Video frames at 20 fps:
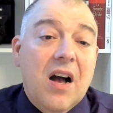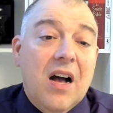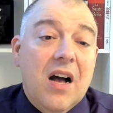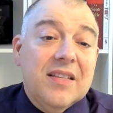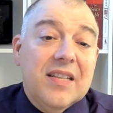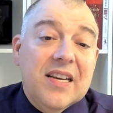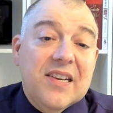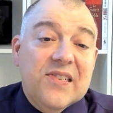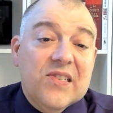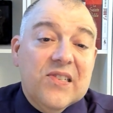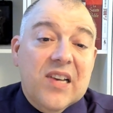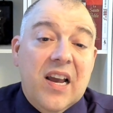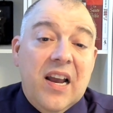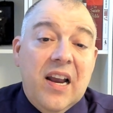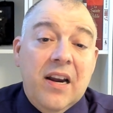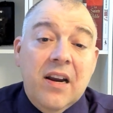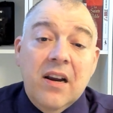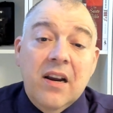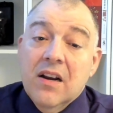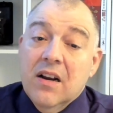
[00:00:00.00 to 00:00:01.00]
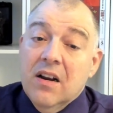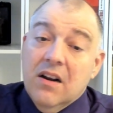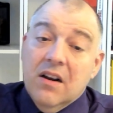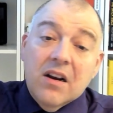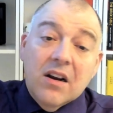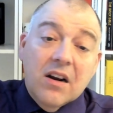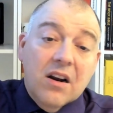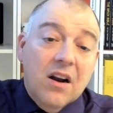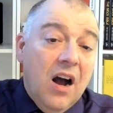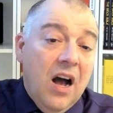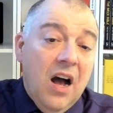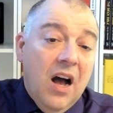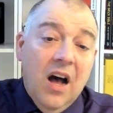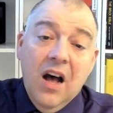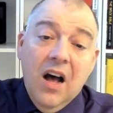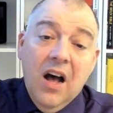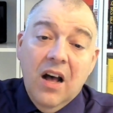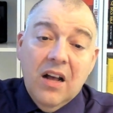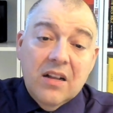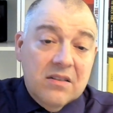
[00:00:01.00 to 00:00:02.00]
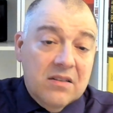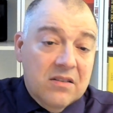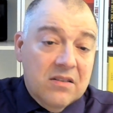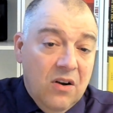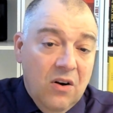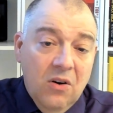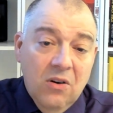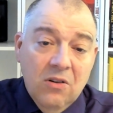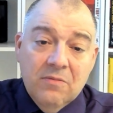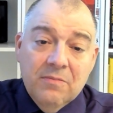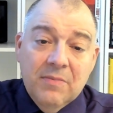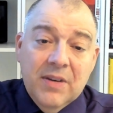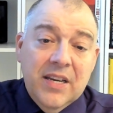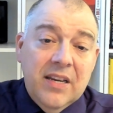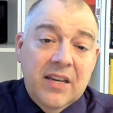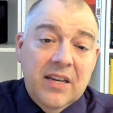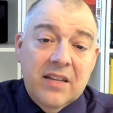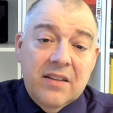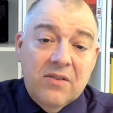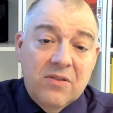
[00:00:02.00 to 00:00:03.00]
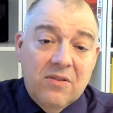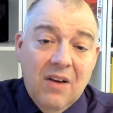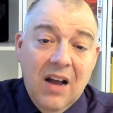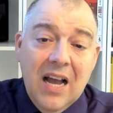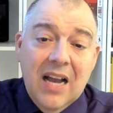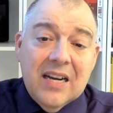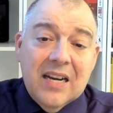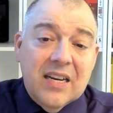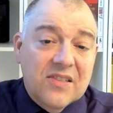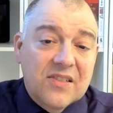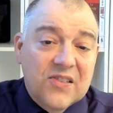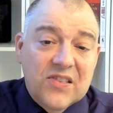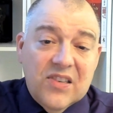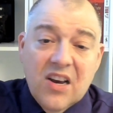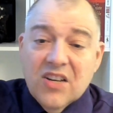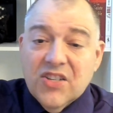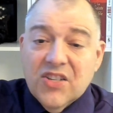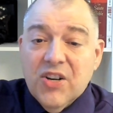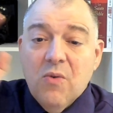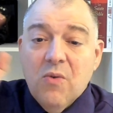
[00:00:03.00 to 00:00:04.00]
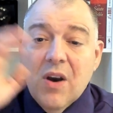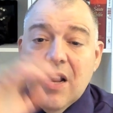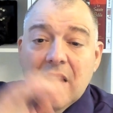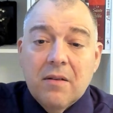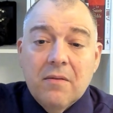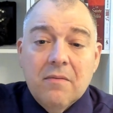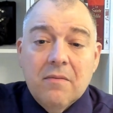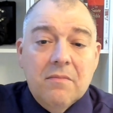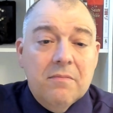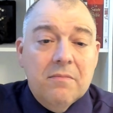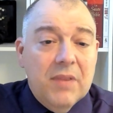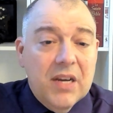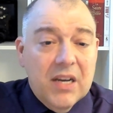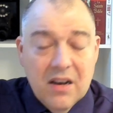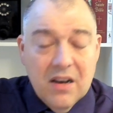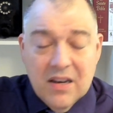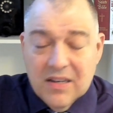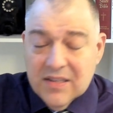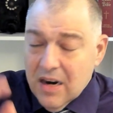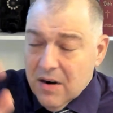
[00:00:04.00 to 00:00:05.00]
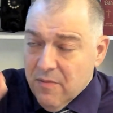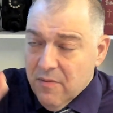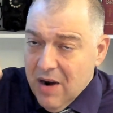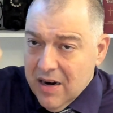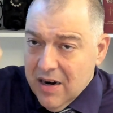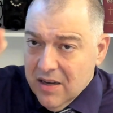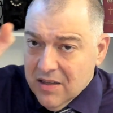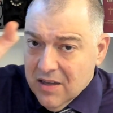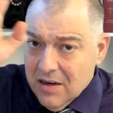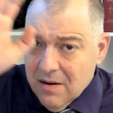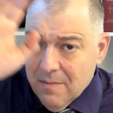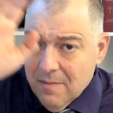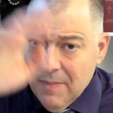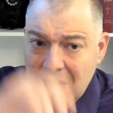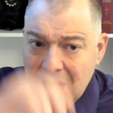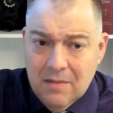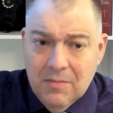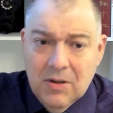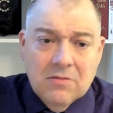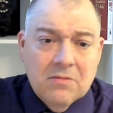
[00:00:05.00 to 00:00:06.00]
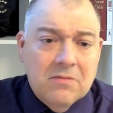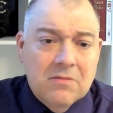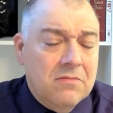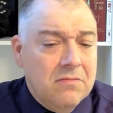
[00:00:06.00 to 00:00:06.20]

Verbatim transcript: They say, God told me to act in such a way because I read it in the Bible.